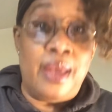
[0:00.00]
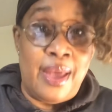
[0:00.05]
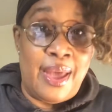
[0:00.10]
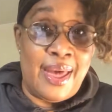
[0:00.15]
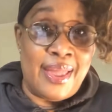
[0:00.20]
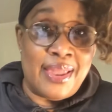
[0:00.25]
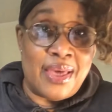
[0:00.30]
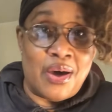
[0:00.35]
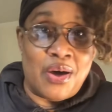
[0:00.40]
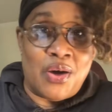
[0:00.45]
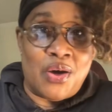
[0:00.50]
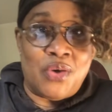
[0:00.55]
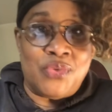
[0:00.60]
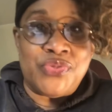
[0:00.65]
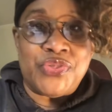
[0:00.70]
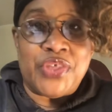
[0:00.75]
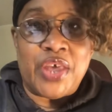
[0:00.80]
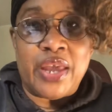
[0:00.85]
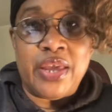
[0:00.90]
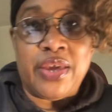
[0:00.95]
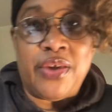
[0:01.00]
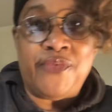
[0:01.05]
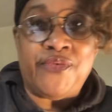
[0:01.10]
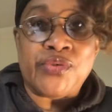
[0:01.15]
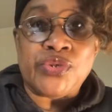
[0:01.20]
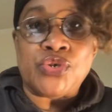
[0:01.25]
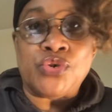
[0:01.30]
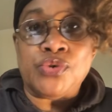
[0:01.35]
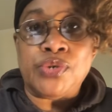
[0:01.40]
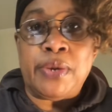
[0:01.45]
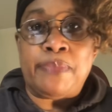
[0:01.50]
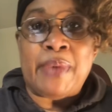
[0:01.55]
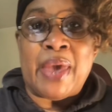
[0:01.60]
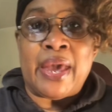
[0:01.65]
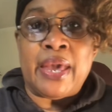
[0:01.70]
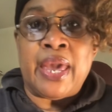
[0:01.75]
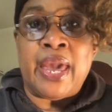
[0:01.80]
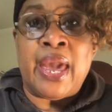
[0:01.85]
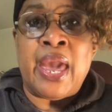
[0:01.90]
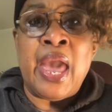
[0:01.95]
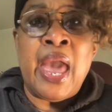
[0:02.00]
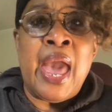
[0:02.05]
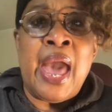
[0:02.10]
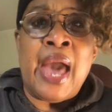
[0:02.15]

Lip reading: Hello, thank you for tuning back in.